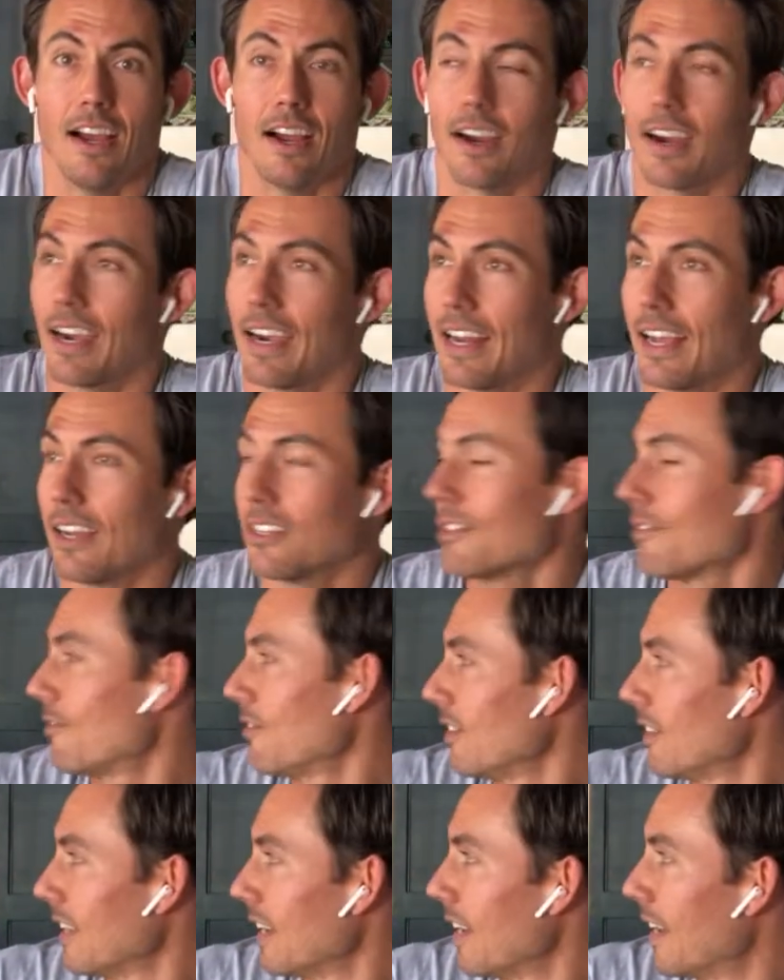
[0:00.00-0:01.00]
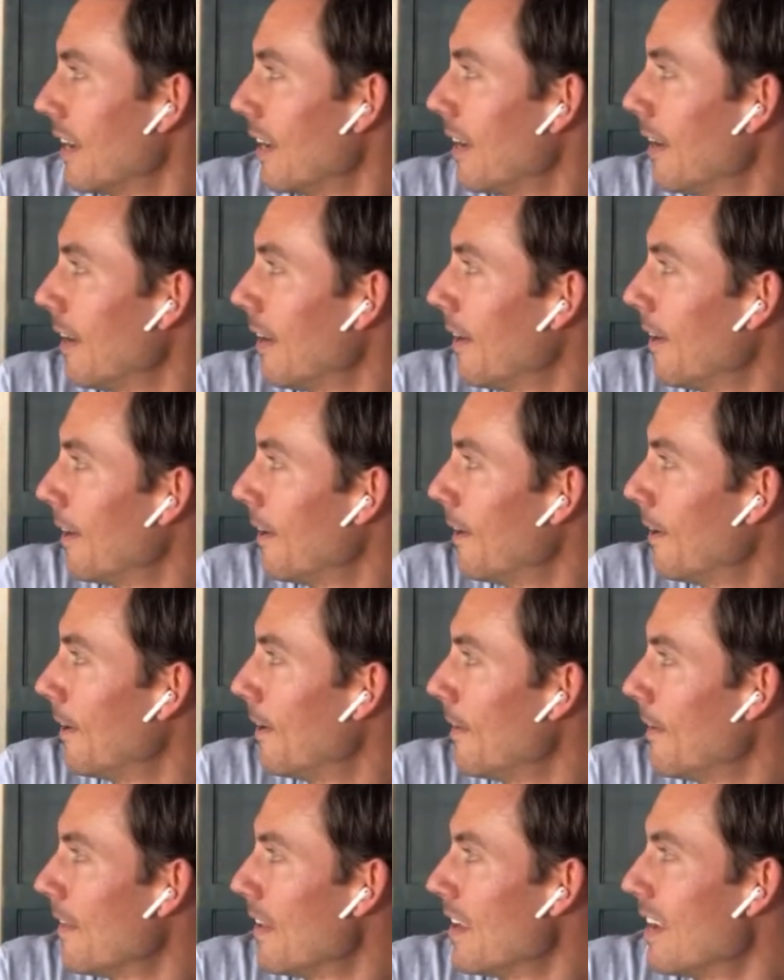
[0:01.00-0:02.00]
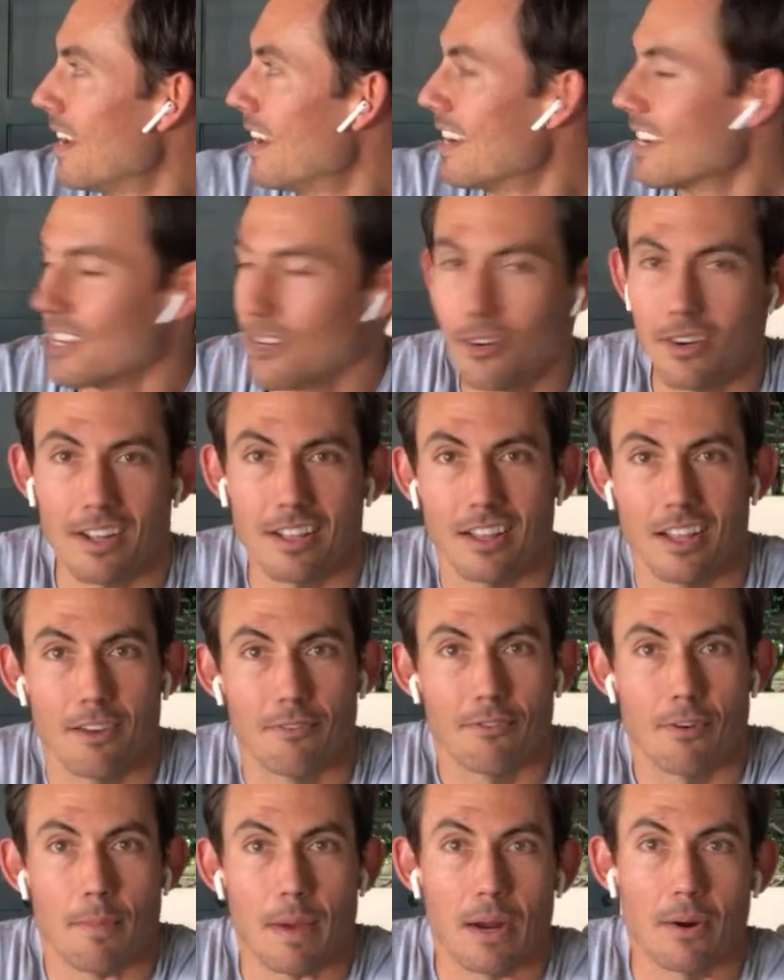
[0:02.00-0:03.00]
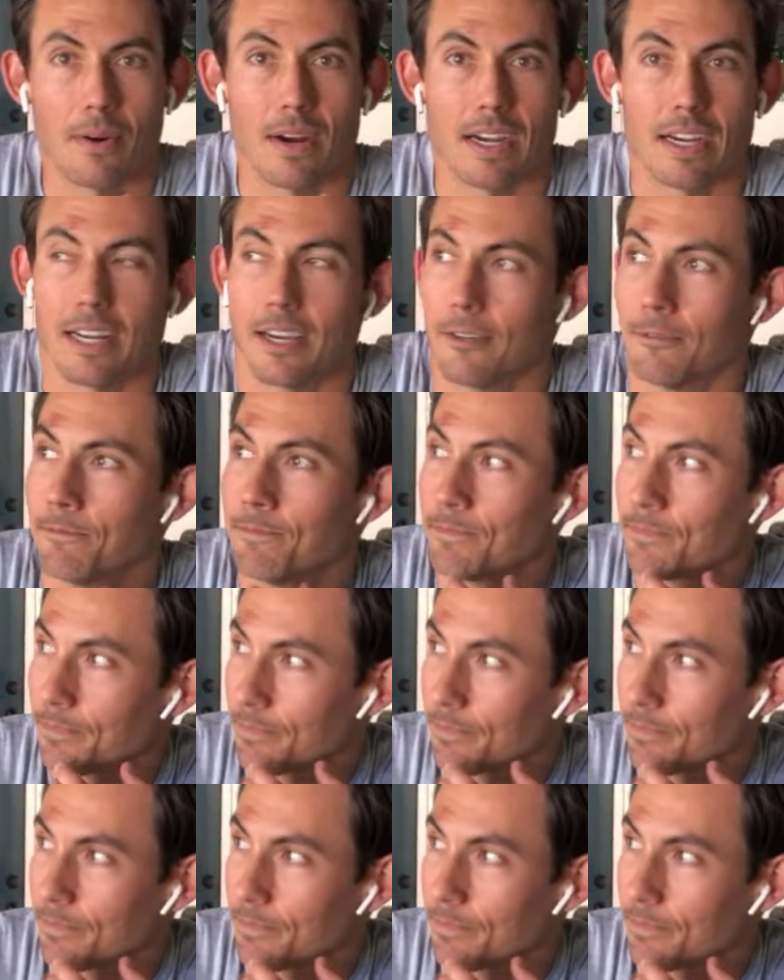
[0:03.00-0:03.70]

All right, how's it feeling? You know what I love about right now?